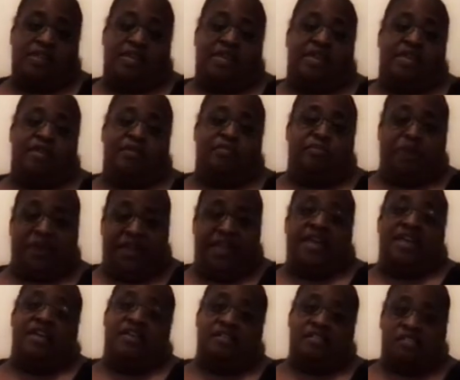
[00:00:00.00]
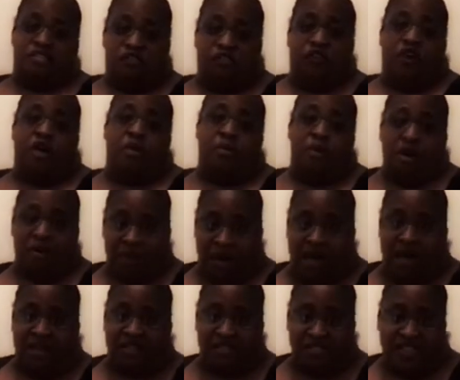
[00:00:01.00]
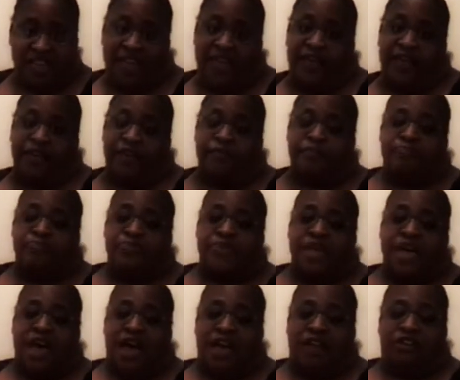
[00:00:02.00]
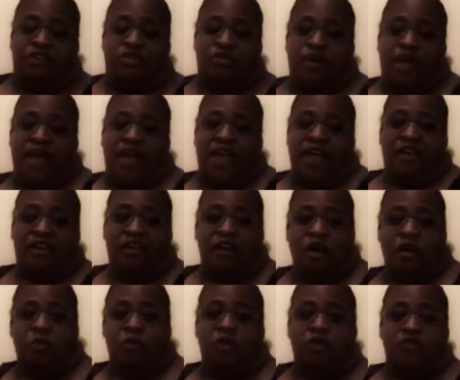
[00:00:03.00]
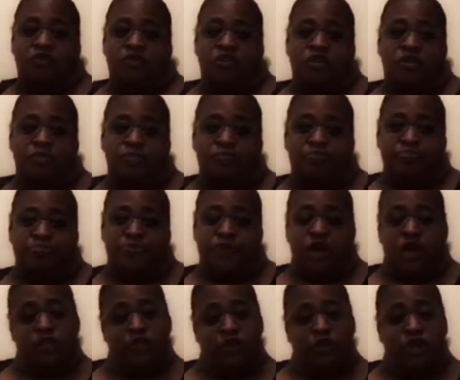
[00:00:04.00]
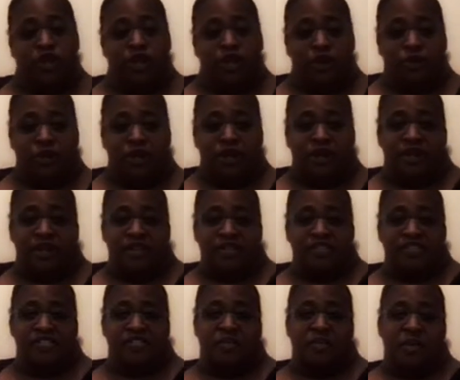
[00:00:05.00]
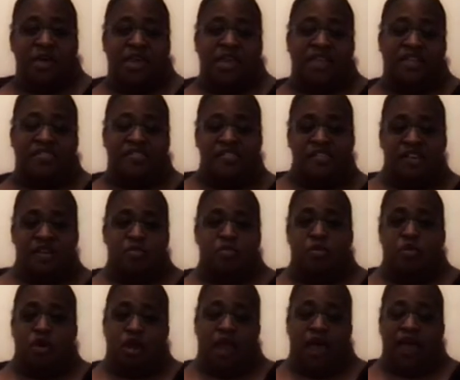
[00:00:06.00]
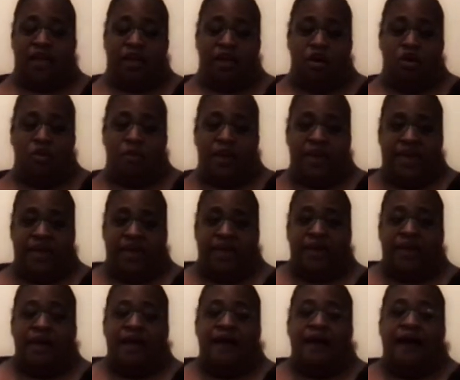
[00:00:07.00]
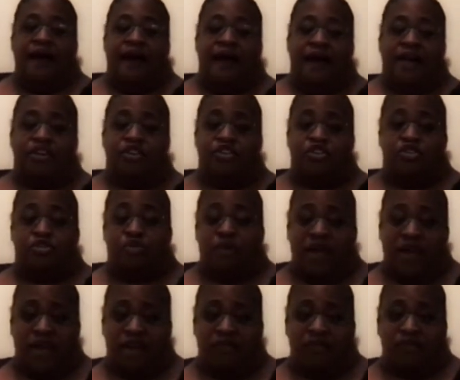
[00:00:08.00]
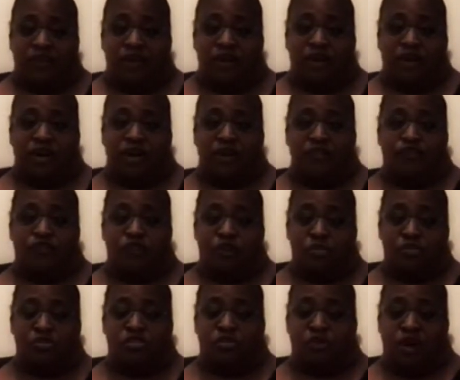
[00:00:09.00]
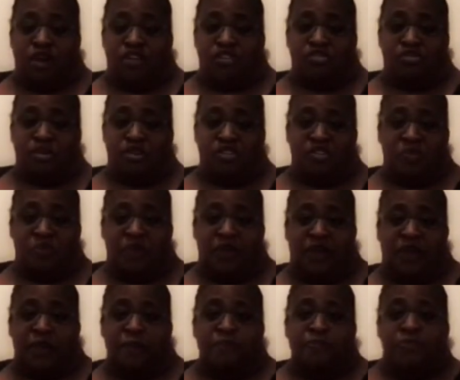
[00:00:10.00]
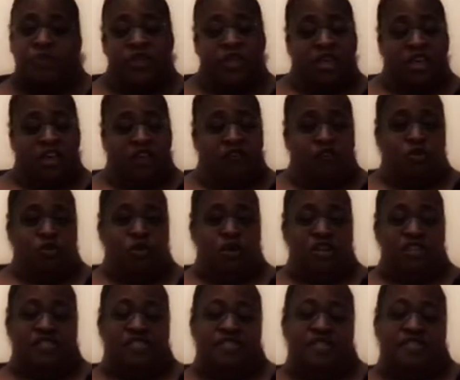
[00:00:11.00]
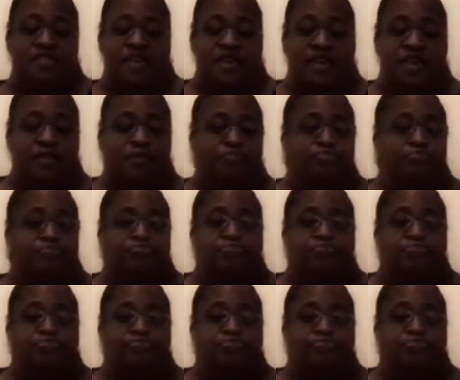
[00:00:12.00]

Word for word: it begins from a box cake. I do add a couple of um, other ingredients to make it seem more like homemade. I do have a from scratch recipe. If you want to see that,